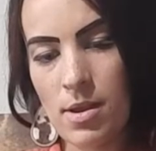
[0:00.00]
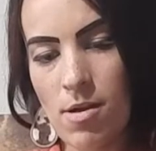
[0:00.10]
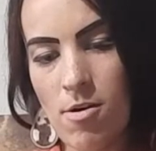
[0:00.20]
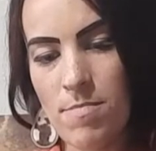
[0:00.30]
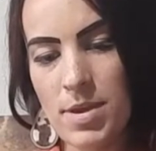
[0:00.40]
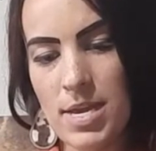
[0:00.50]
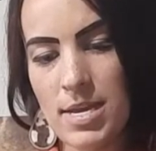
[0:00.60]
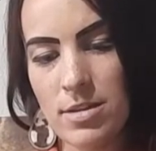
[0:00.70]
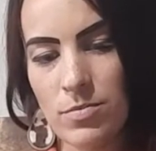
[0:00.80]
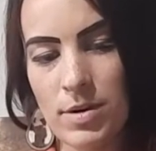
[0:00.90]
Our
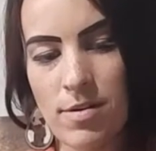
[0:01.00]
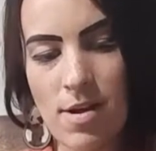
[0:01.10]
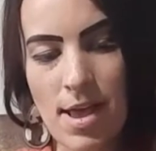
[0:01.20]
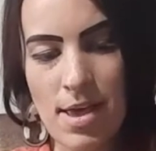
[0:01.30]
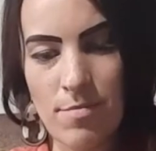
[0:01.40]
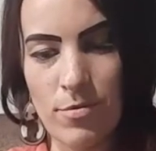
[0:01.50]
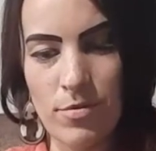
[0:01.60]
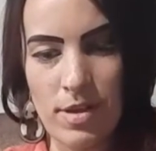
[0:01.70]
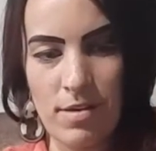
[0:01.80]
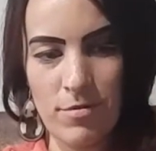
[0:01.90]
bees, we're not
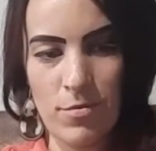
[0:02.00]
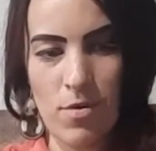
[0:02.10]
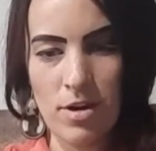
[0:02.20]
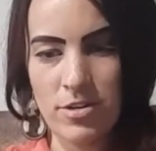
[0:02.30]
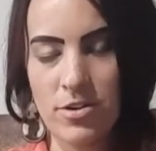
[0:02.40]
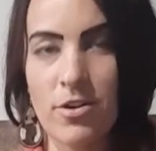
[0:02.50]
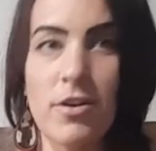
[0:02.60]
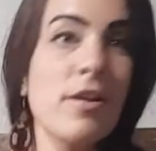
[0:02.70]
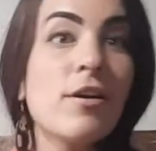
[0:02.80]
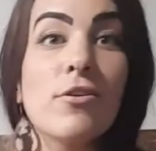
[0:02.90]
able, if you watched
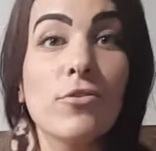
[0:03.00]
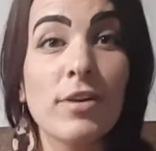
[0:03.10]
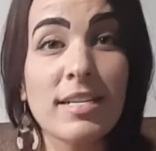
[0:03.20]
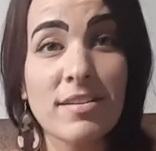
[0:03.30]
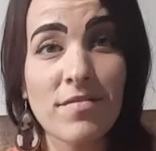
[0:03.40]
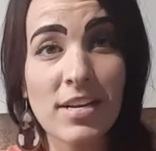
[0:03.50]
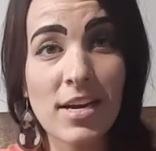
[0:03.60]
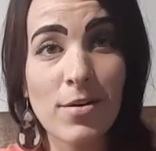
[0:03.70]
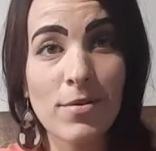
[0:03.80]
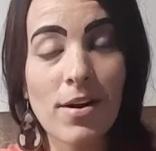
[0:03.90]
our recent
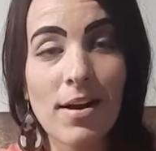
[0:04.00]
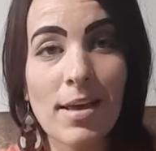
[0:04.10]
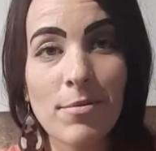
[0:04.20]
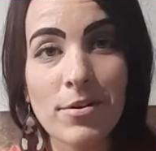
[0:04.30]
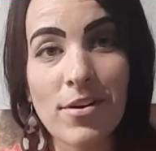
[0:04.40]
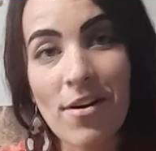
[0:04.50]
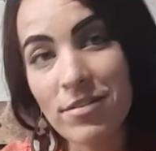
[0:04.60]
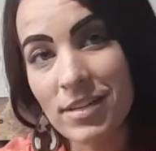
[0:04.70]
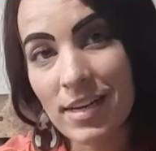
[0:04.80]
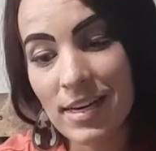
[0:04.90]
video, we're not able to
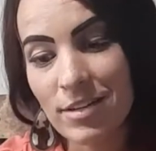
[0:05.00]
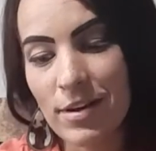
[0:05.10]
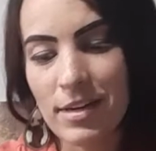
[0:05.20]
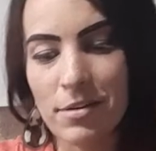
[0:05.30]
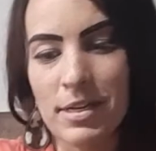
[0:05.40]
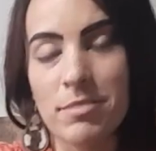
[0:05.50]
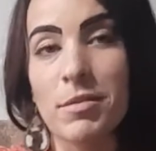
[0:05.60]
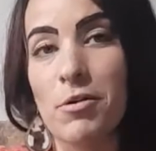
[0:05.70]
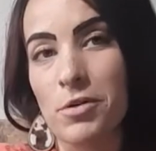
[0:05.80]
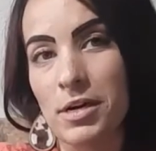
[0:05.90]
harvest honey, so I had to go get some
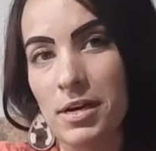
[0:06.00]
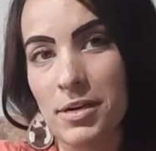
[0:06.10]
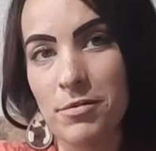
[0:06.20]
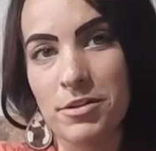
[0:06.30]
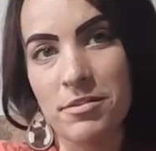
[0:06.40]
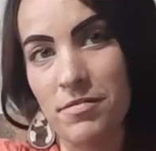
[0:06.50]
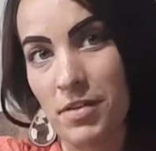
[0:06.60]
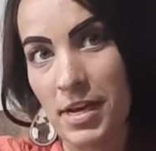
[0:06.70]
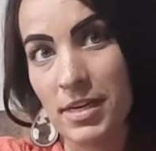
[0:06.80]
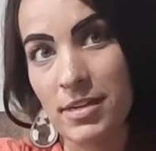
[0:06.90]
local honey, which is
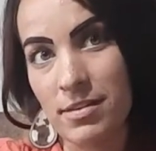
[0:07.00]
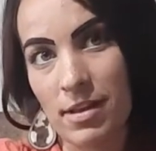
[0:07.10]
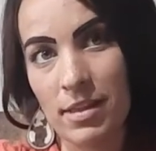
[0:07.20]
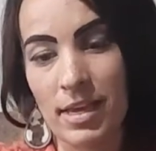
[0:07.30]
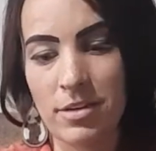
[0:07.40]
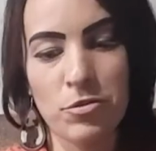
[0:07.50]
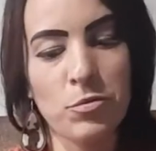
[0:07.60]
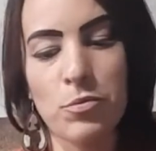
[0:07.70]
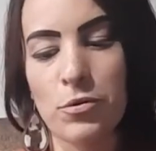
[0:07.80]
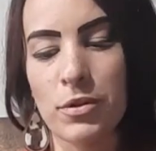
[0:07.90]
fine because I like to
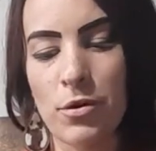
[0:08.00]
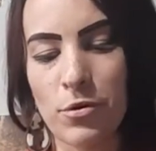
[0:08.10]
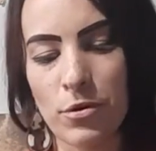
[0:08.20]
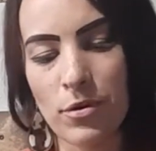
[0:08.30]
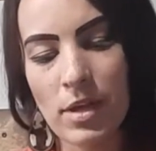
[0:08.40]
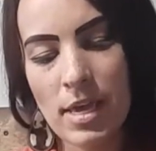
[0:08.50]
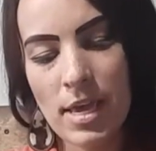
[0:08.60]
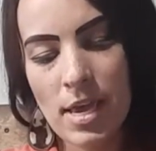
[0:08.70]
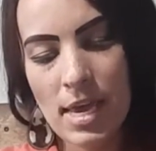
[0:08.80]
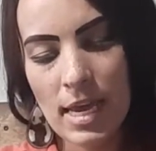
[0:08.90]
support local
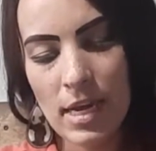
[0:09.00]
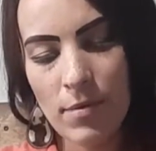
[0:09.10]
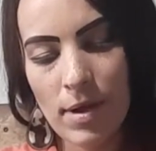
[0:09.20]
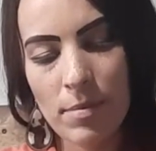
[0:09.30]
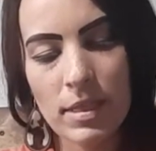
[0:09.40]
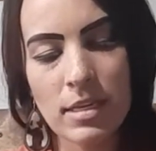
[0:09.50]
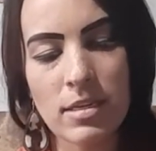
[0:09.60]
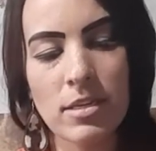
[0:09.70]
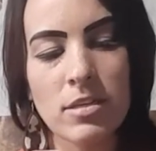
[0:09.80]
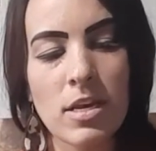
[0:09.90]
anyway. But this
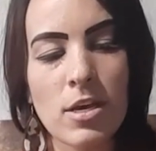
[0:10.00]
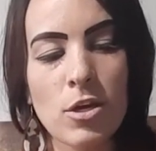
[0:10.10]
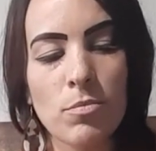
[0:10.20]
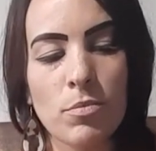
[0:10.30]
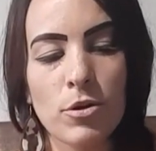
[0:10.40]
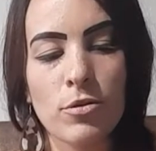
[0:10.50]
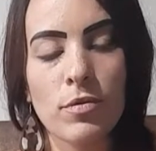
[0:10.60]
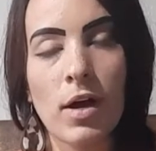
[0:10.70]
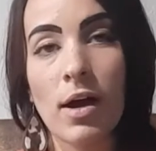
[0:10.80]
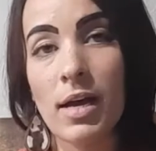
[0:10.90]
is pure
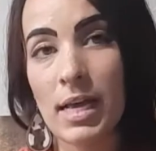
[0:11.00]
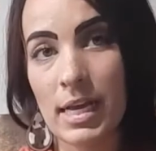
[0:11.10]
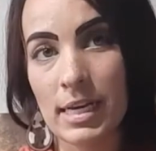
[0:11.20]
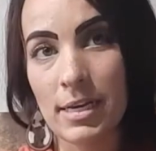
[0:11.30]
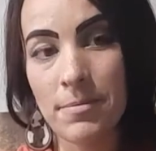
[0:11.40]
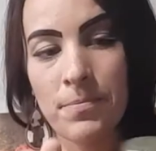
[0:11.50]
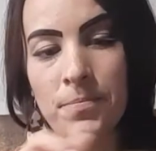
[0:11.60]
raw honey.